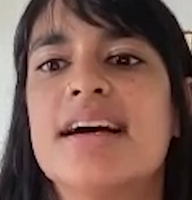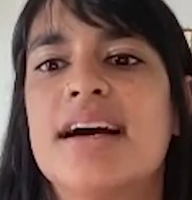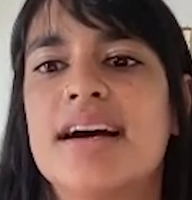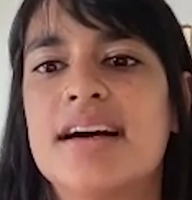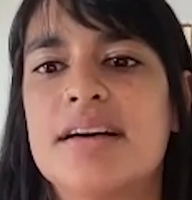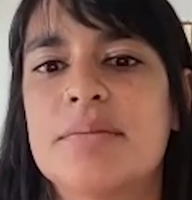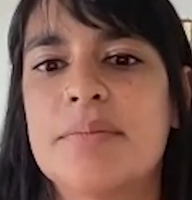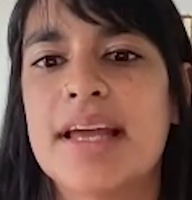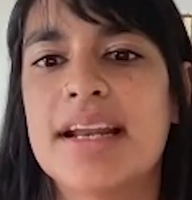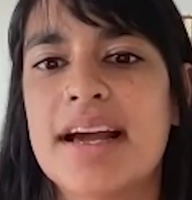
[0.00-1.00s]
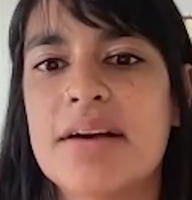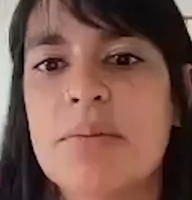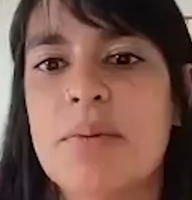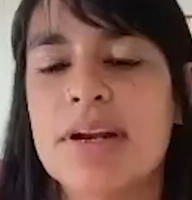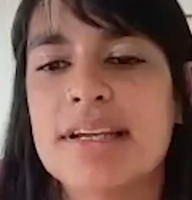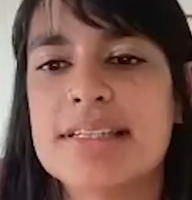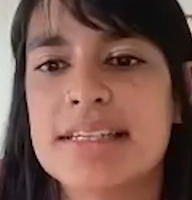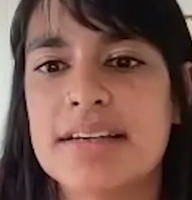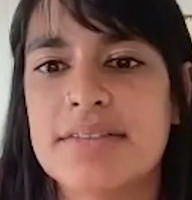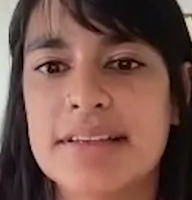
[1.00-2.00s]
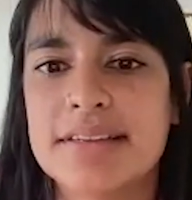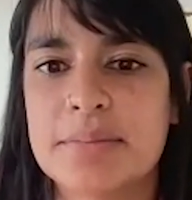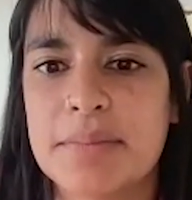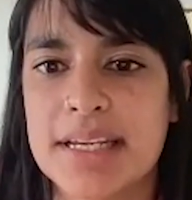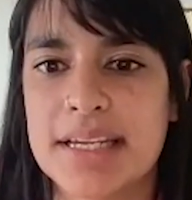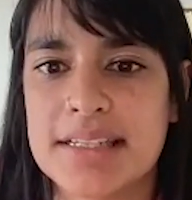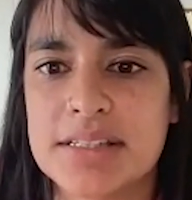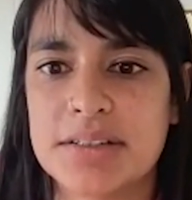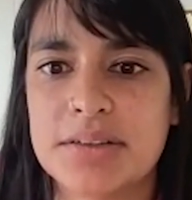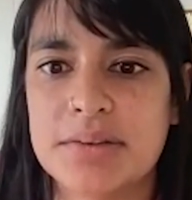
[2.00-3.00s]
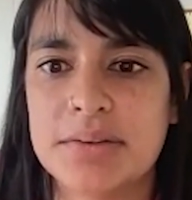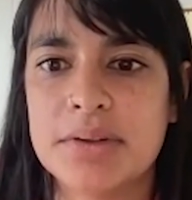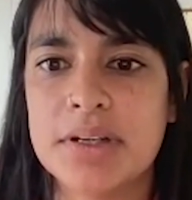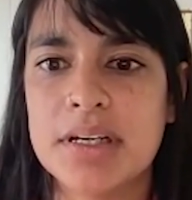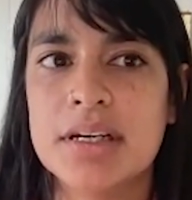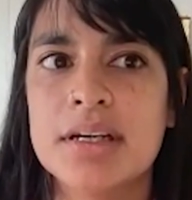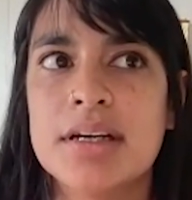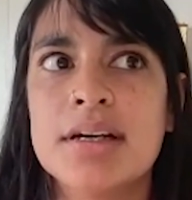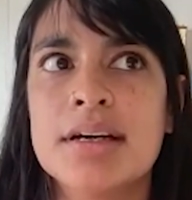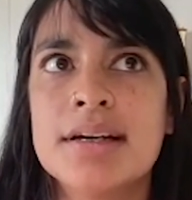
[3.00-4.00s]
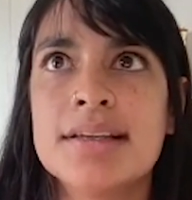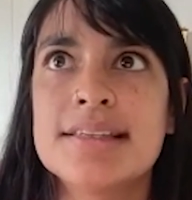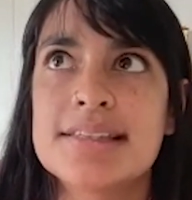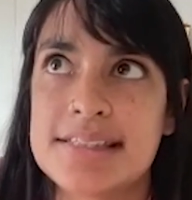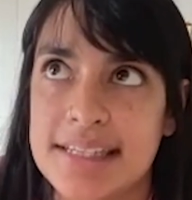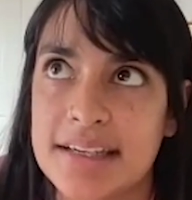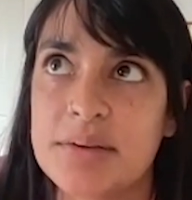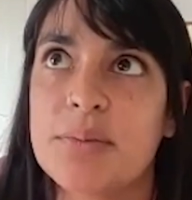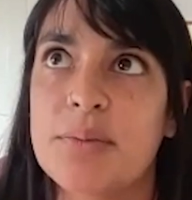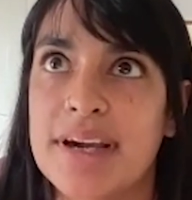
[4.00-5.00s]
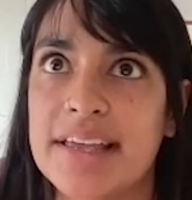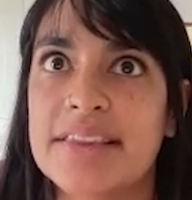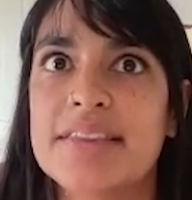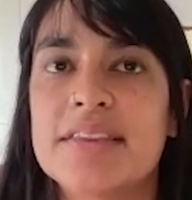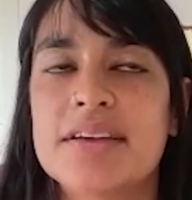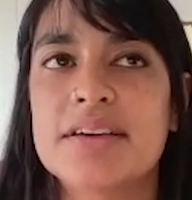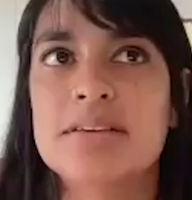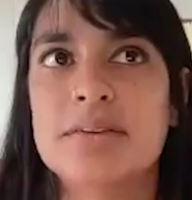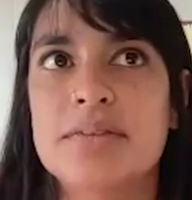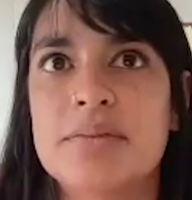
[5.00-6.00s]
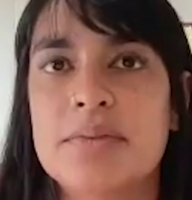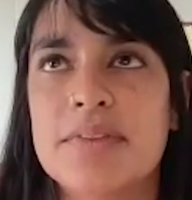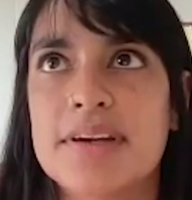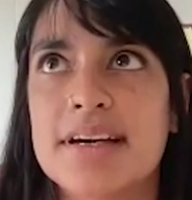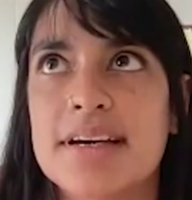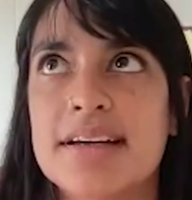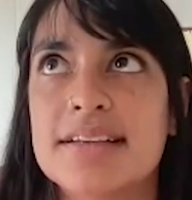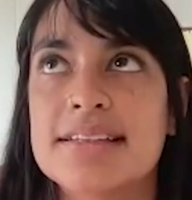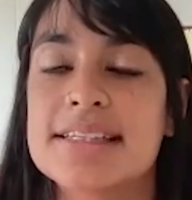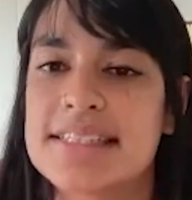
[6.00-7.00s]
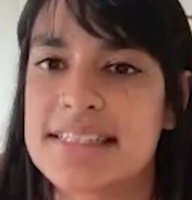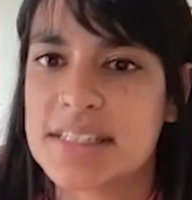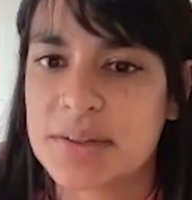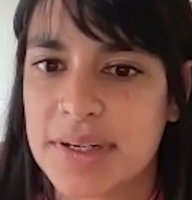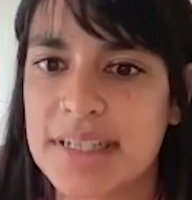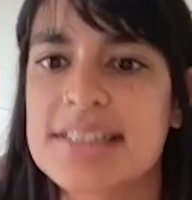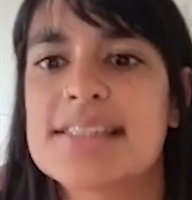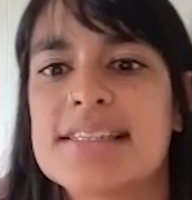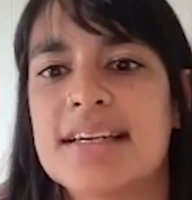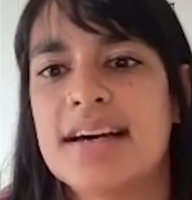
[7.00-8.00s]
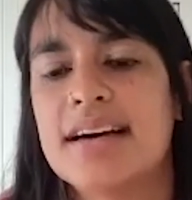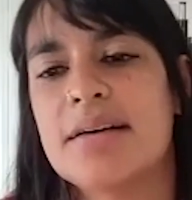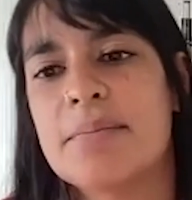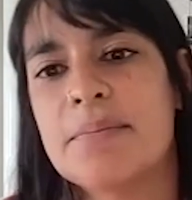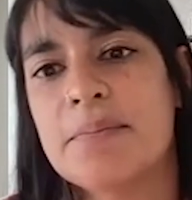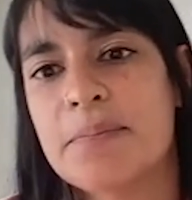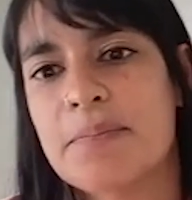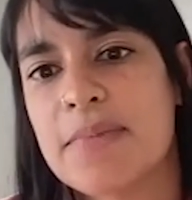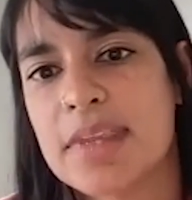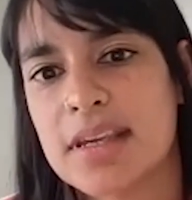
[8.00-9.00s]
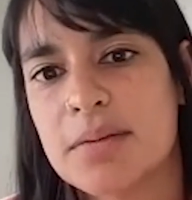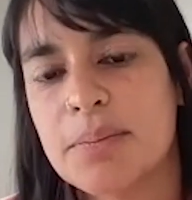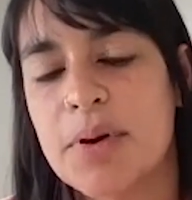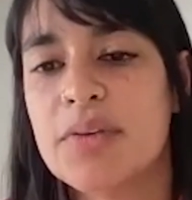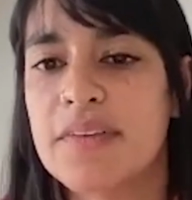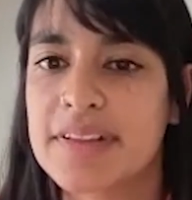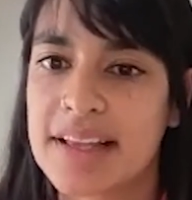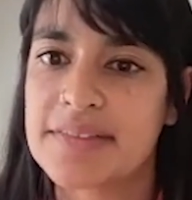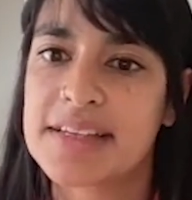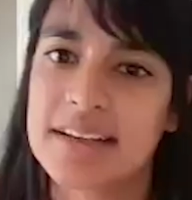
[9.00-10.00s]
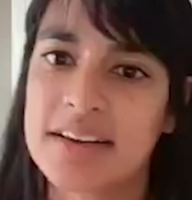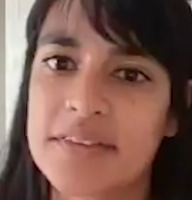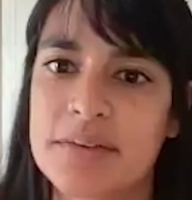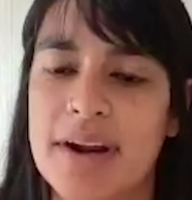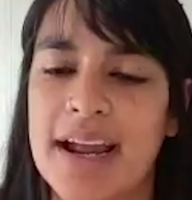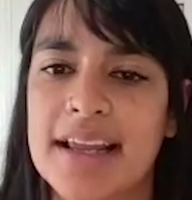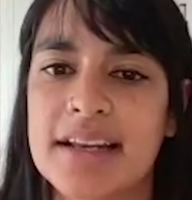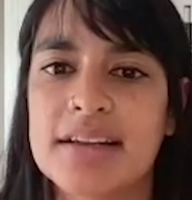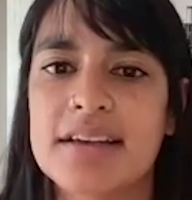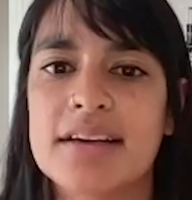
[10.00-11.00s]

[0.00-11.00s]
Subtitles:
And I wanted to give us a minute to stick with sort of the discourse, both on the left and on the right,